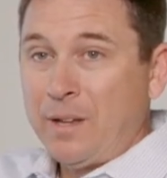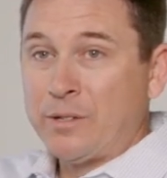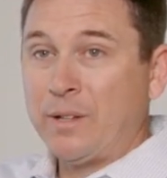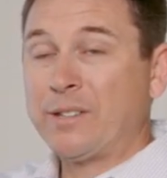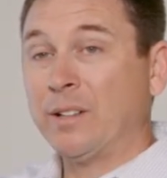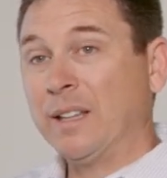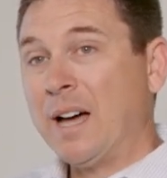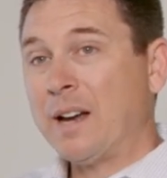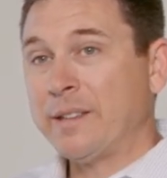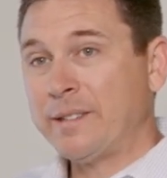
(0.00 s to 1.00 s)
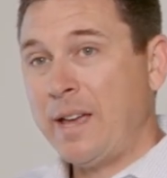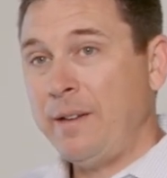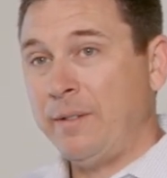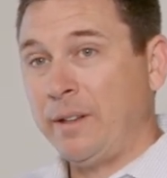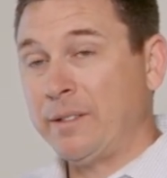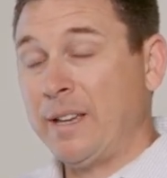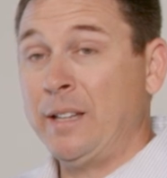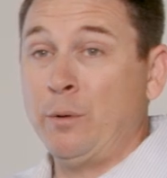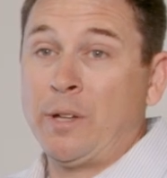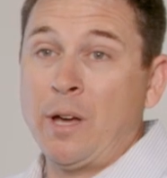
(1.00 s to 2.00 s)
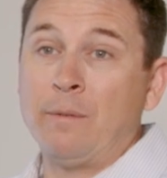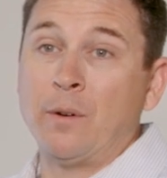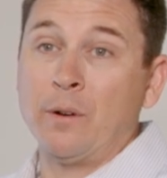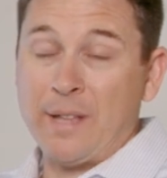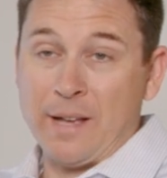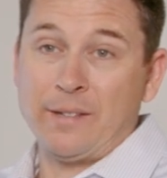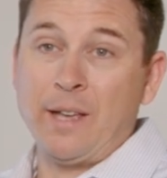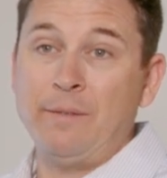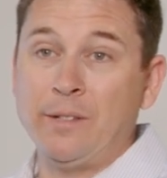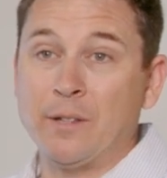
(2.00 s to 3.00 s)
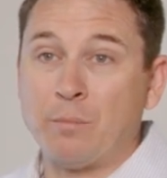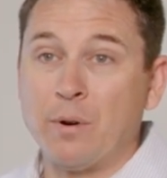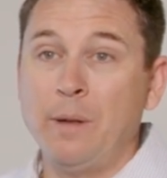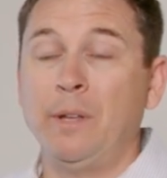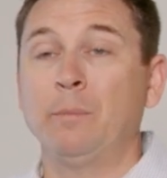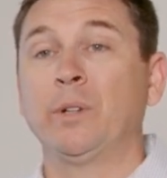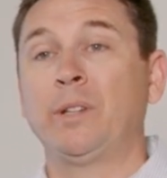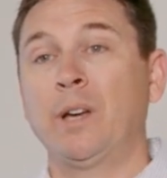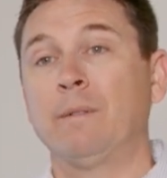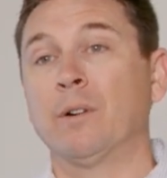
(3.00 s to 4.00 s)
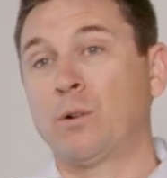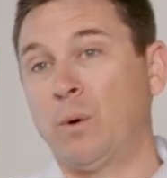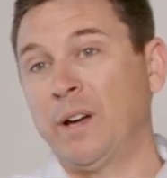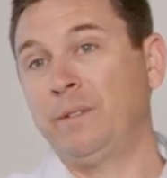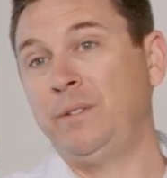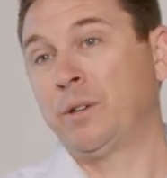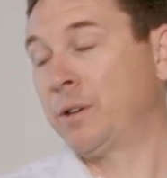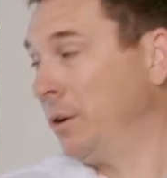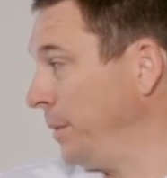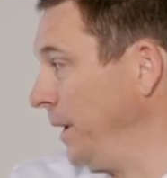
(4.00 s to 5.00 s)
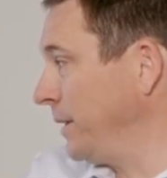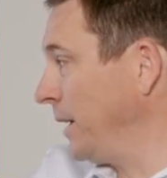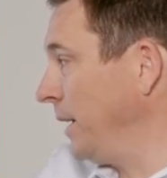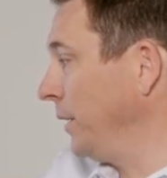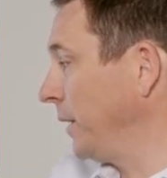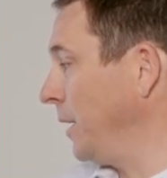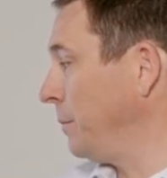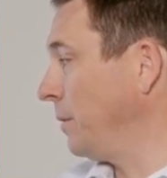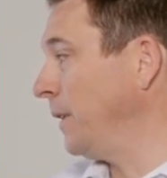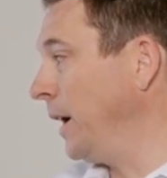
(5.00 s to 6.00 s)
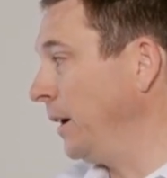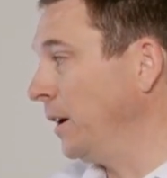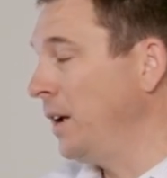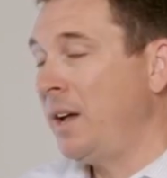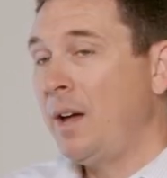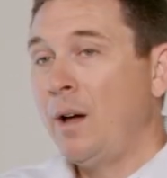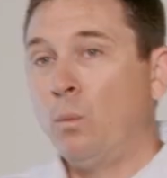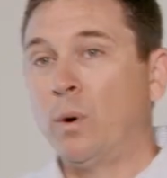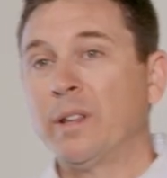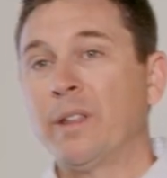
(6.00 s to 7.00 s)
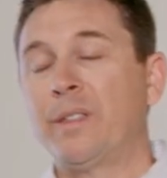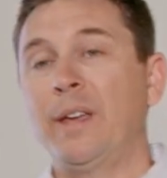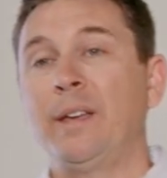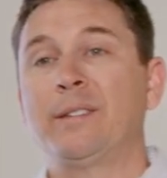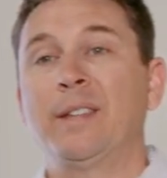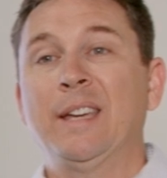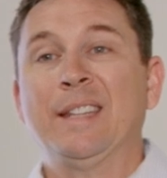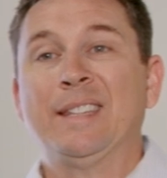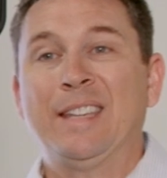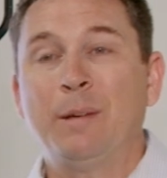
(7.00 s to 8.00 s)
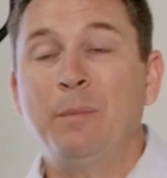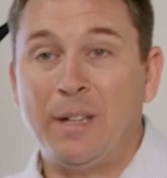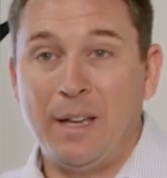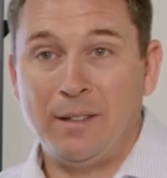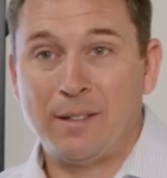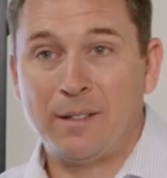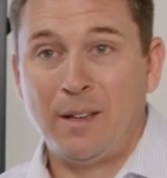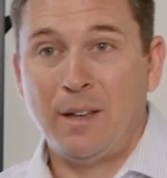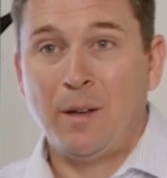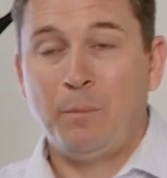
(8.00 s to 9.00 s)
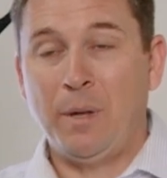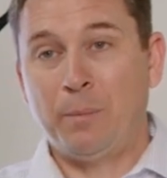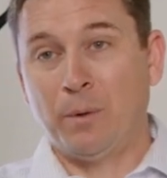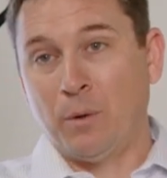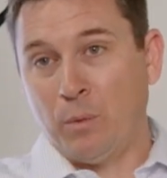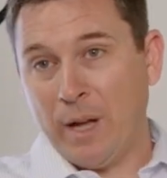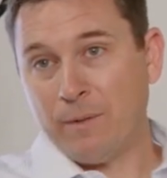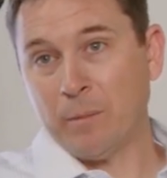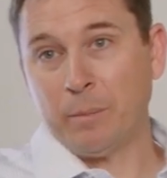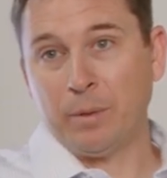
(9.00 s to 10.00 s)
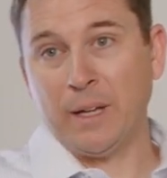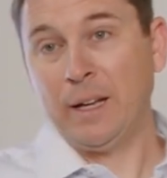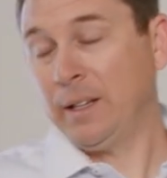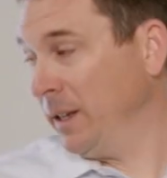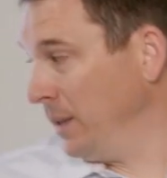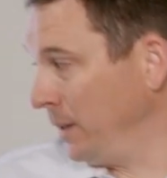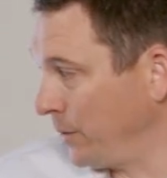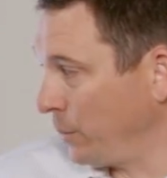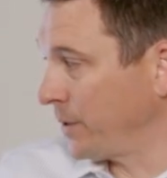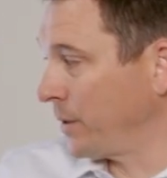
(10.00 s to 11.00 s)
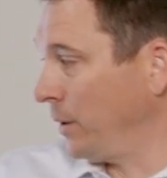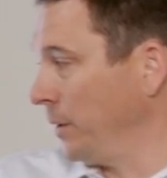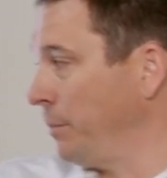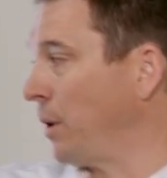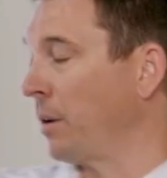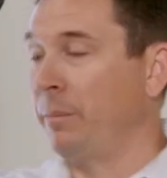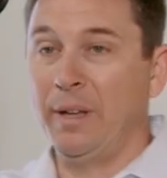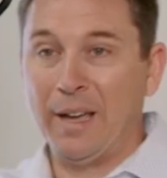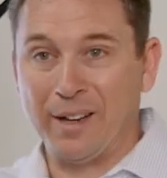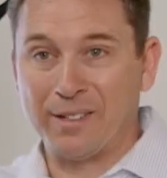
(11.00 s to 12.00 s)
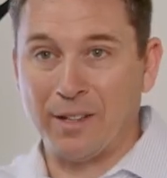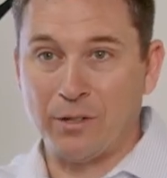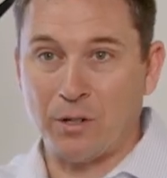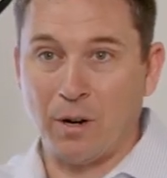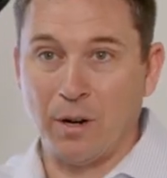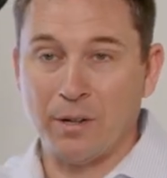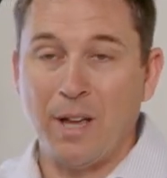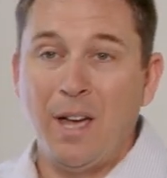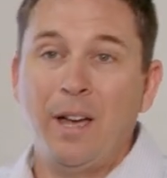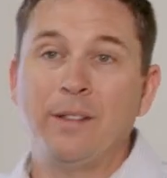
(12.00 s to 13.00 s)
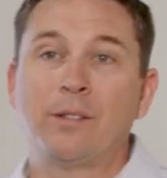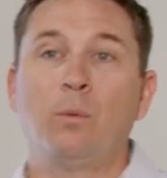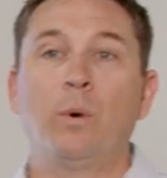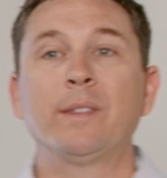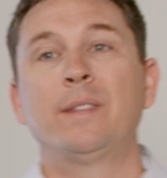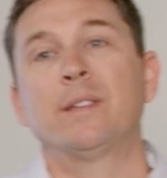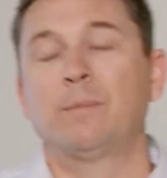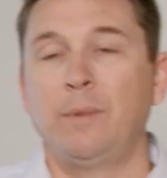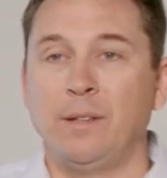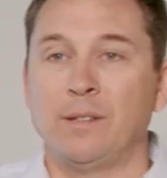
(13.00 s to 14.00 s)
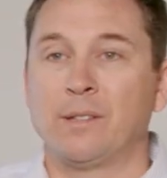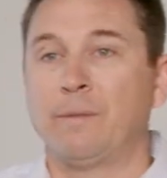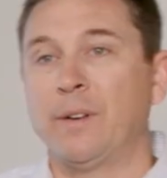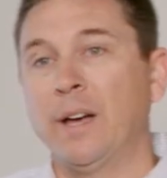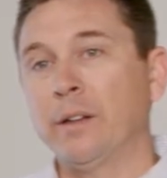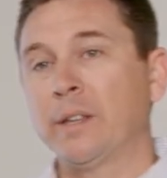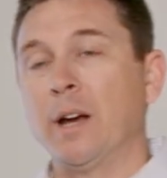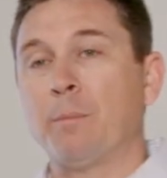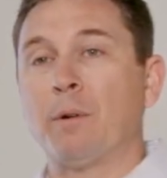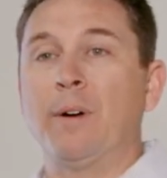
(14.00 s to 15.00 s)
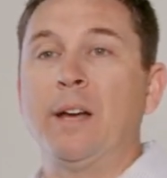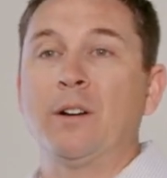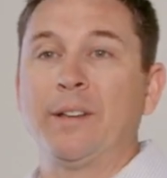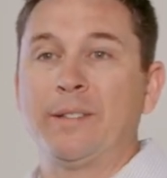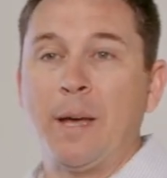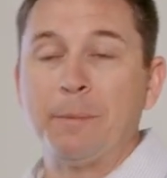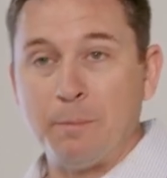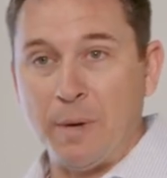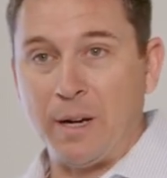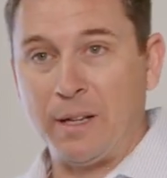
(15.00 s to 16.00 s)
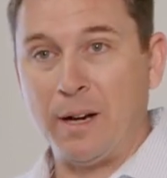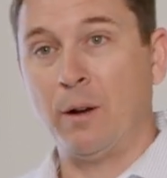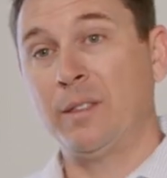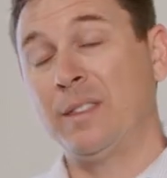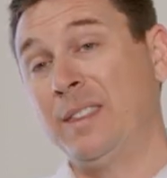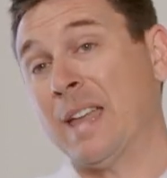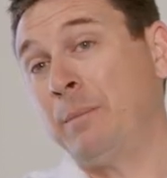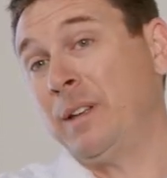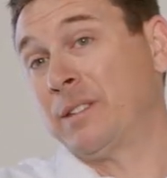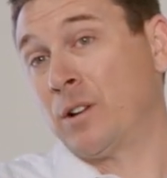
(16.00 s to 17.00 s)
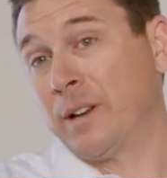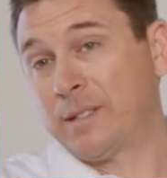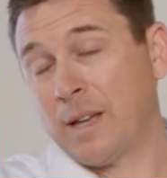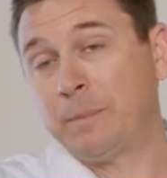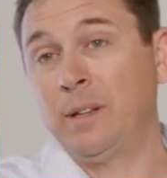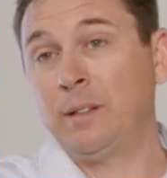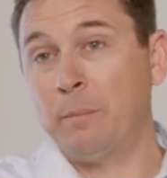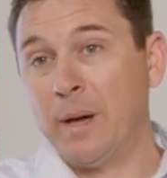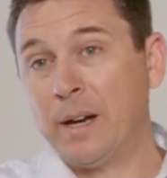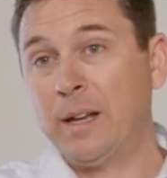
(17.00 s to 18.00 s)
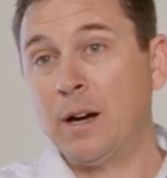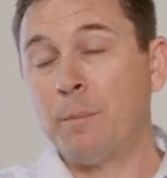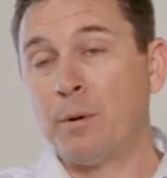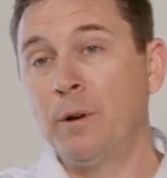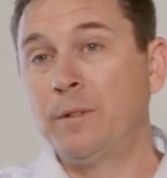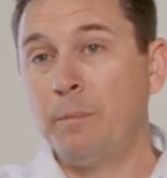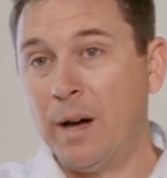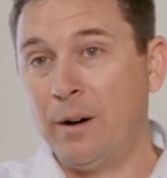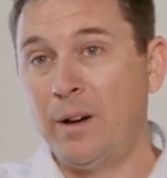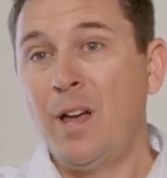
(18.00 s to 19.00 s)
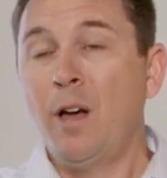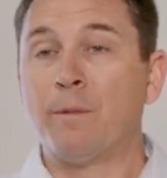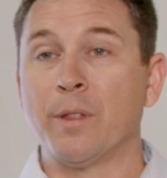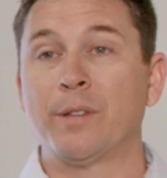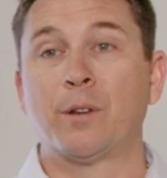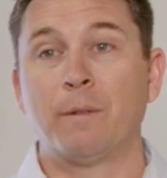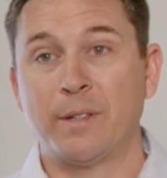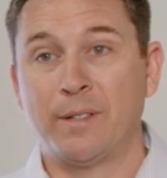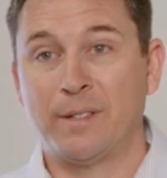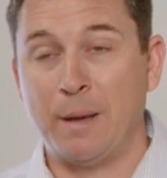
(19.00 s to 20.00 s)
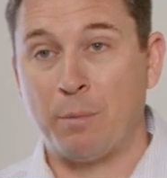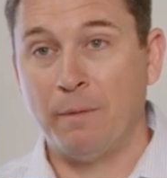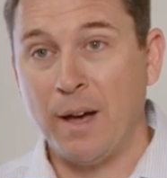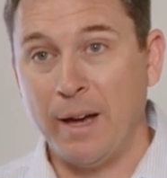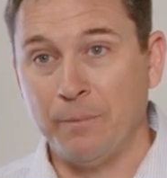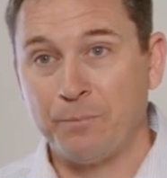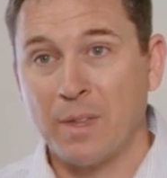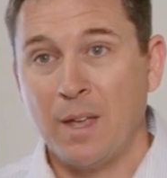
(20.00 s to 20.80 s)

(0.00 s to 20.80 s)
So that's a lot of savings, and it would cover, that savings in premium would cover quite a few copays at a healthcare provider. One of the things that intimidates people away from the Plan N is what's called the Part B excess charge. And so what this means is if a healthcare provider accepts Medicare, that means they're accepting the Medicare approved amount for the services they provide.